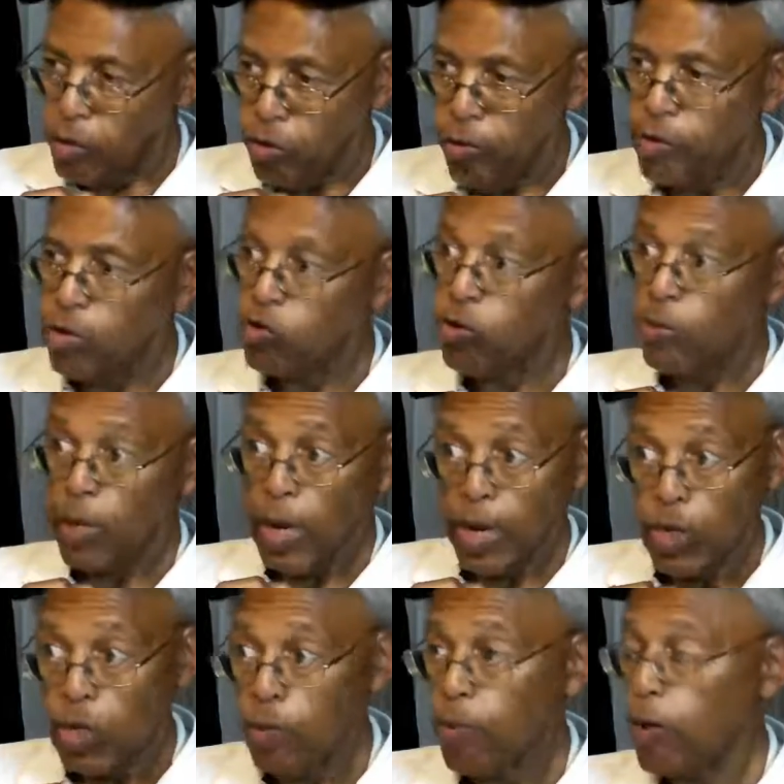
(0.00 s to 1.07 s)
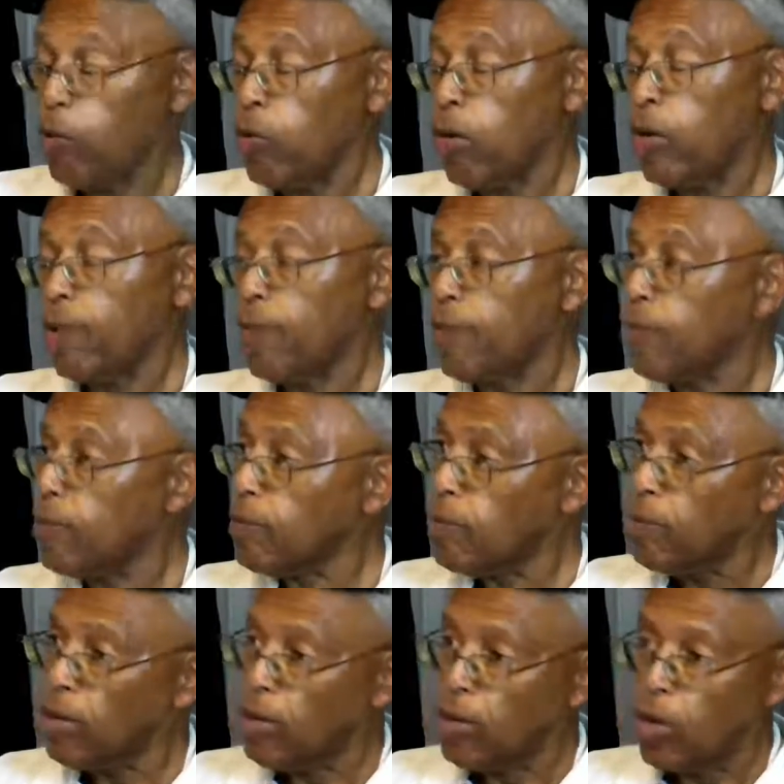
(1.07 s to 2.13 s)
During the tribulation period. Yes.
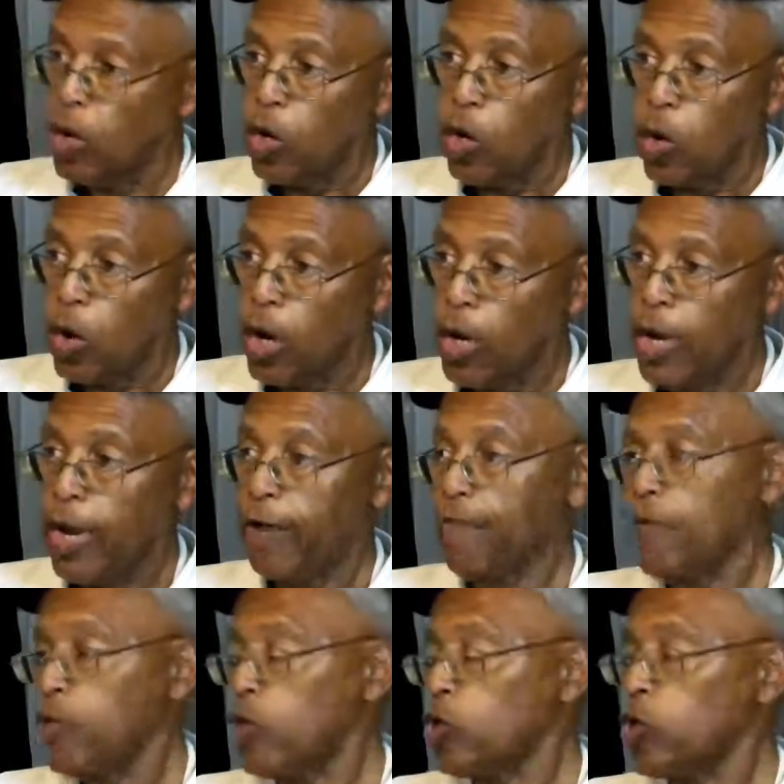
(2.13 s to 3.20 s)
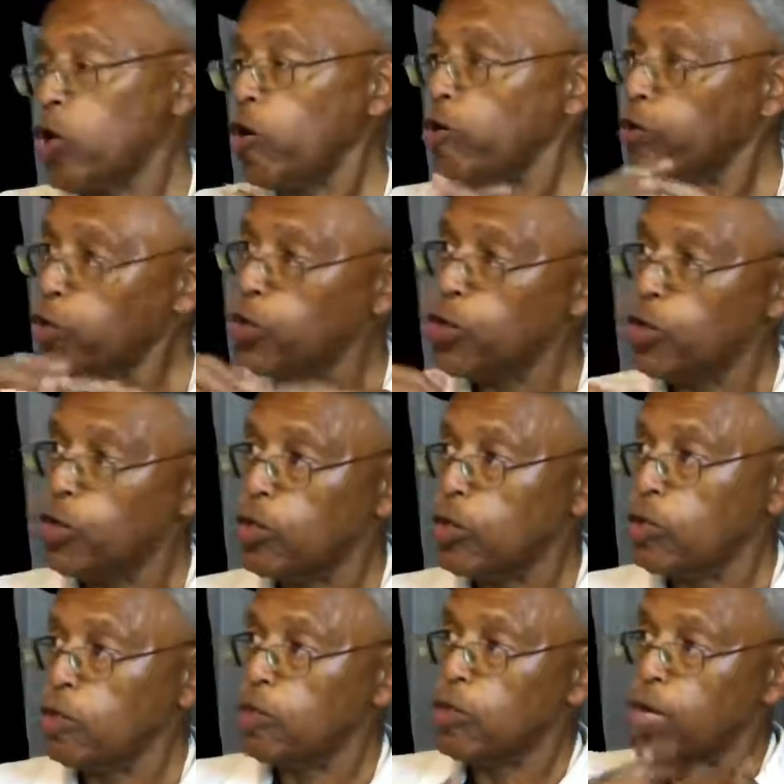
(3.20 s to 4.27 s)
Long after the church
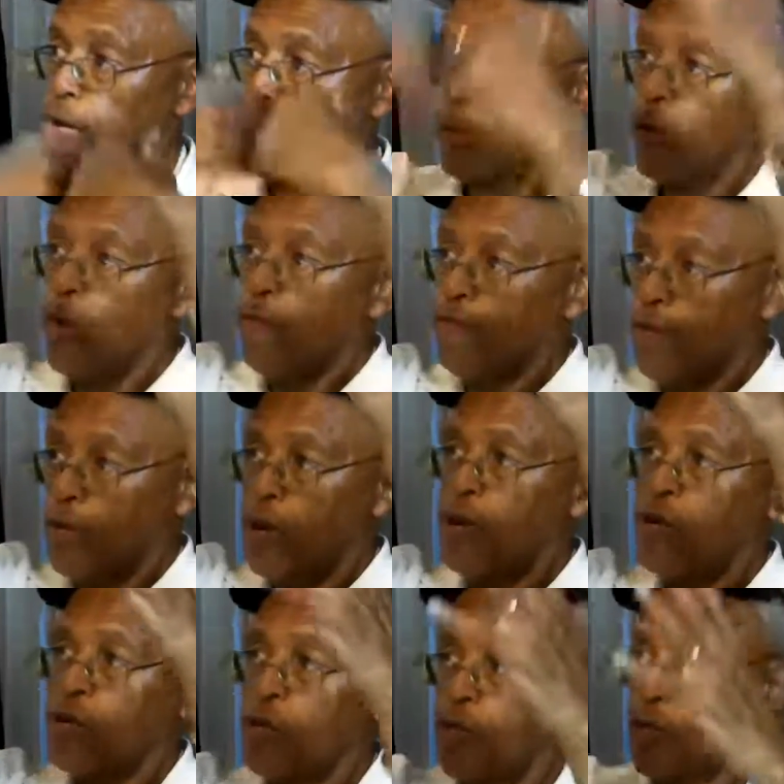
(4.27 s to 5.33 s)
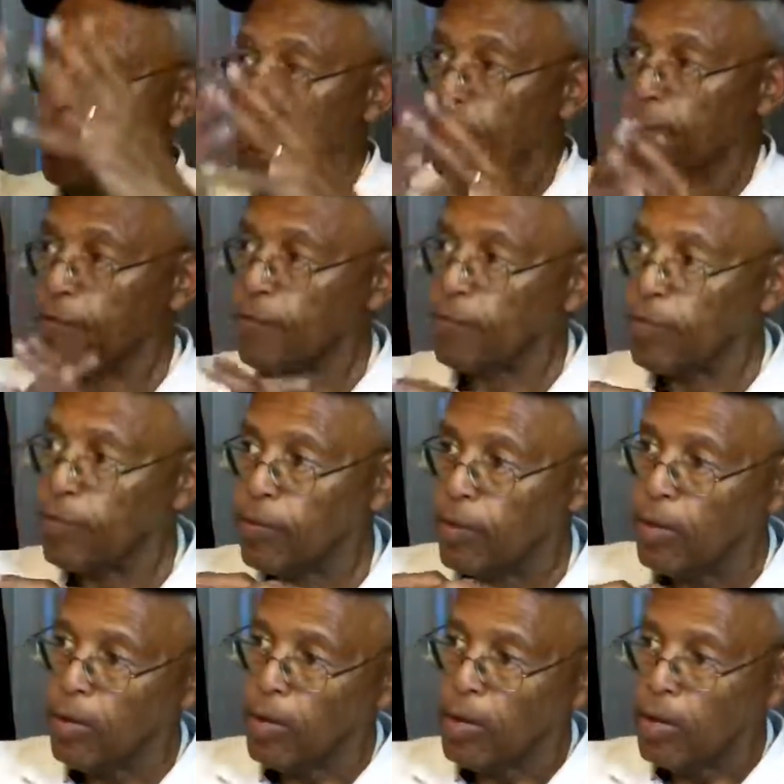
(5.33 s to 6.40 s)
is taken off the earth.
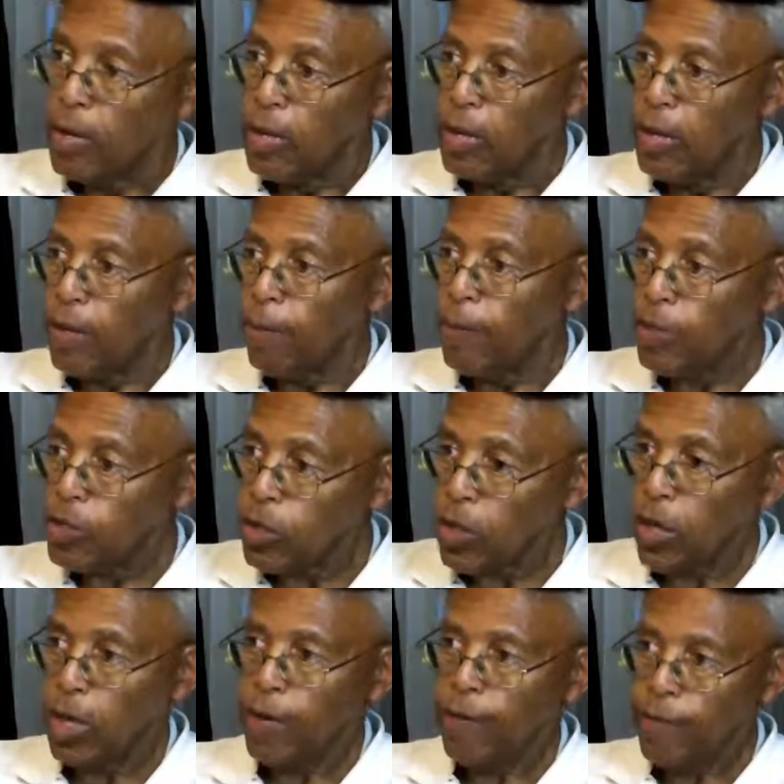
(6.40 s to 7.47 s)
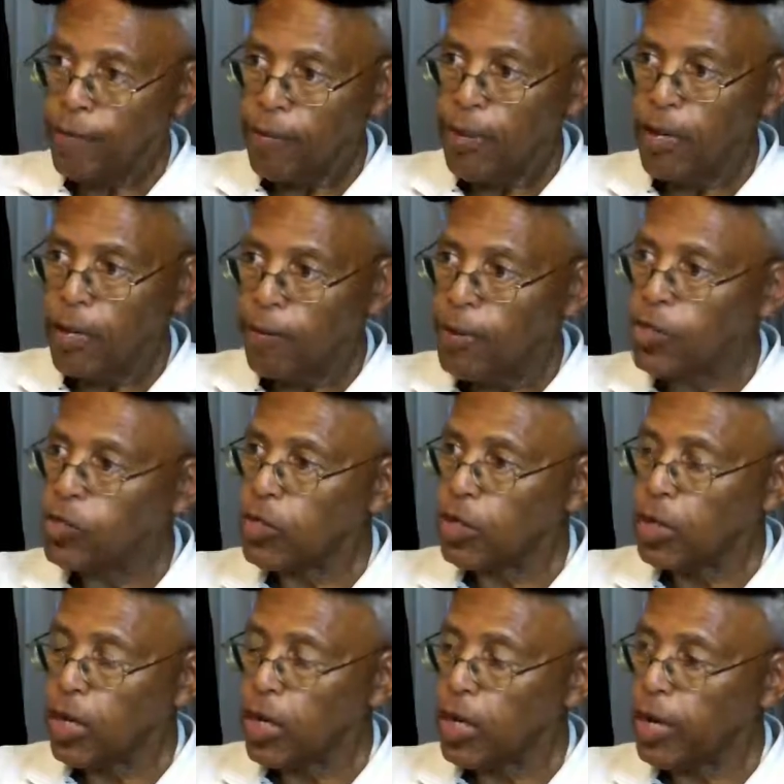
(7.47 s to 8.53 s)
They're missing. They're going to miss it.
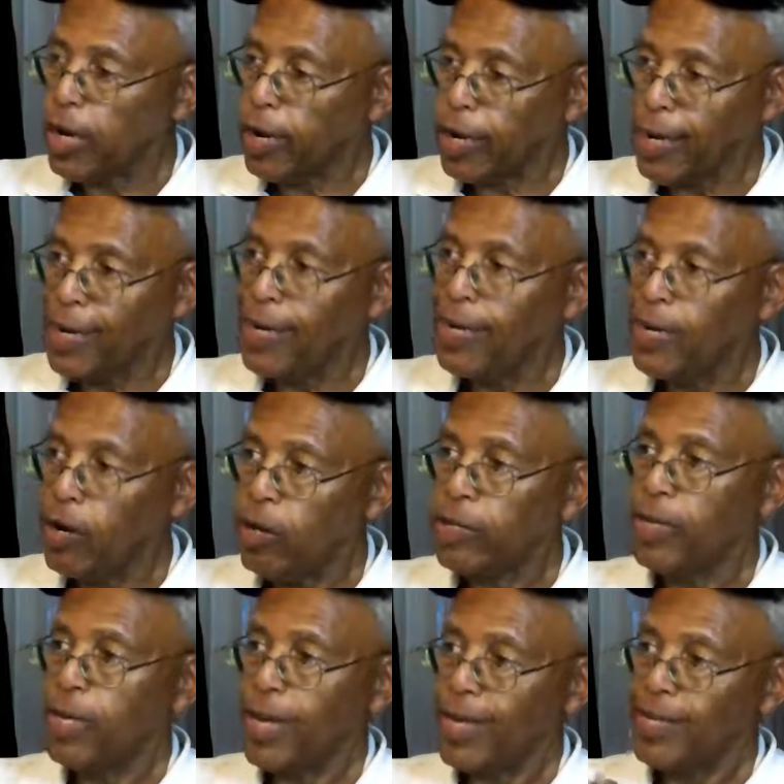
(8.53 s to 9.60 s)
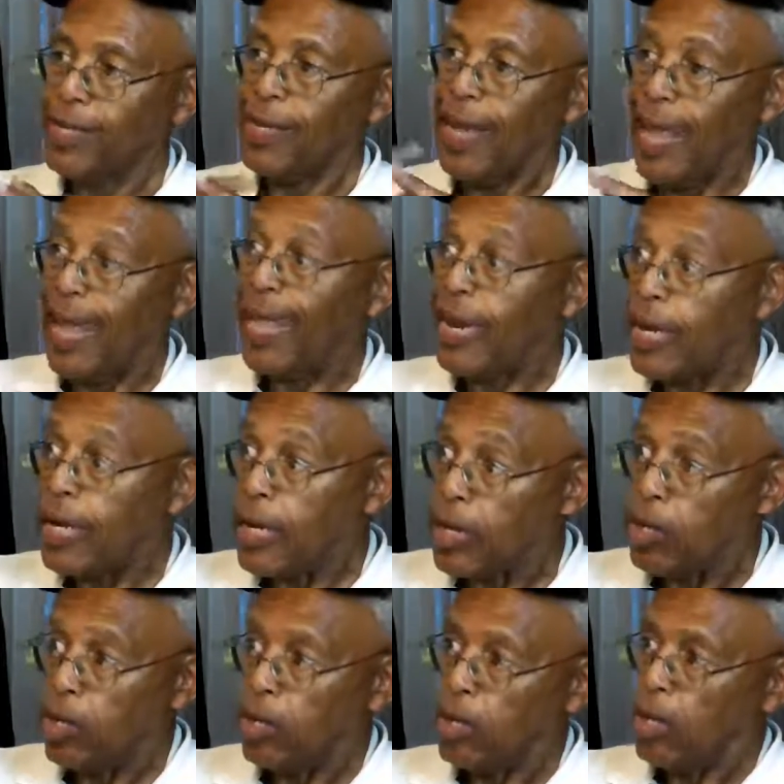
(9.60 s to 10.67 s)
They're going to get in at the, at the
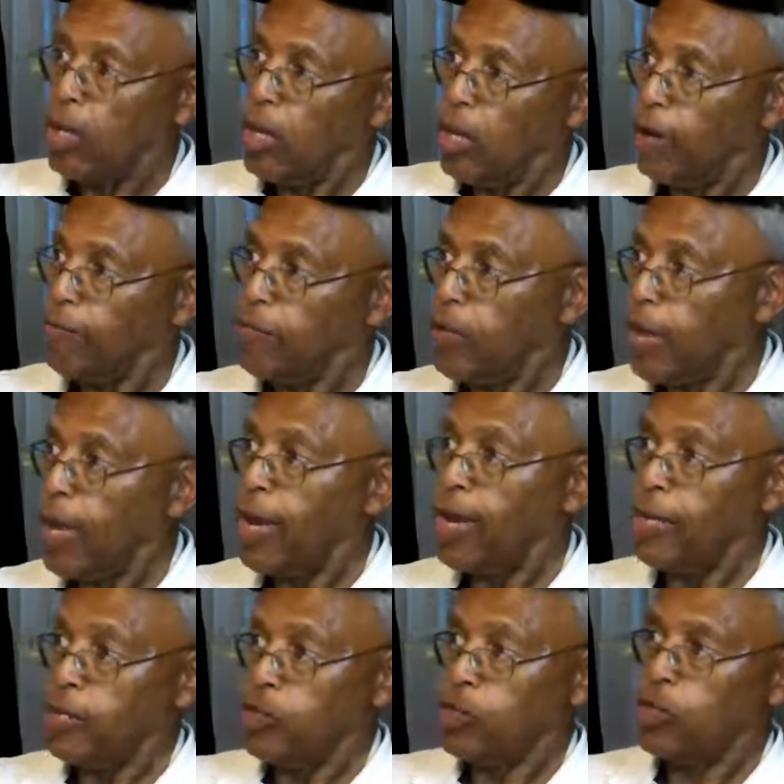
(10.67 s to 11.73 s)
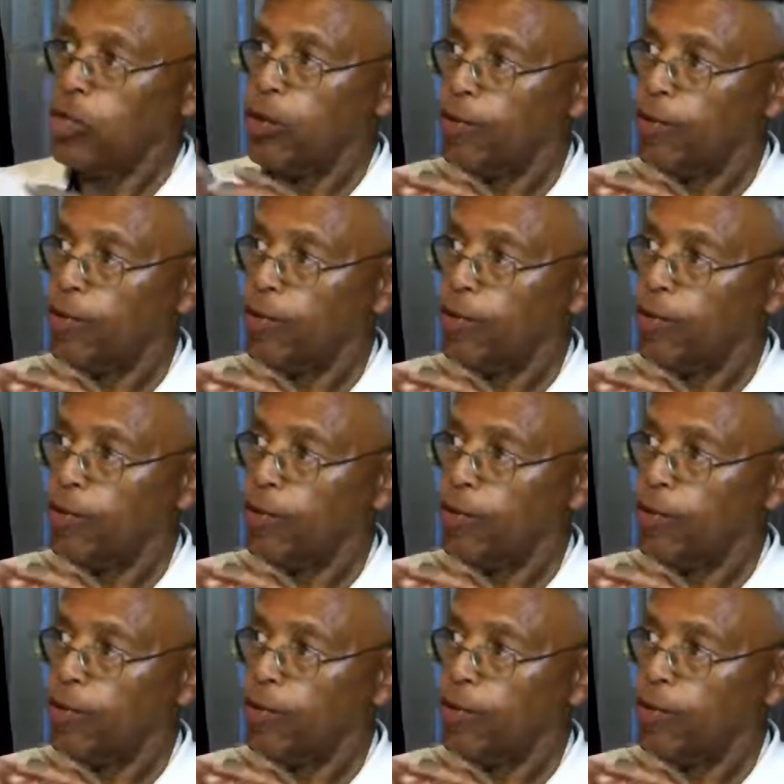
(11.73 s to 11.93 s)
end of the age.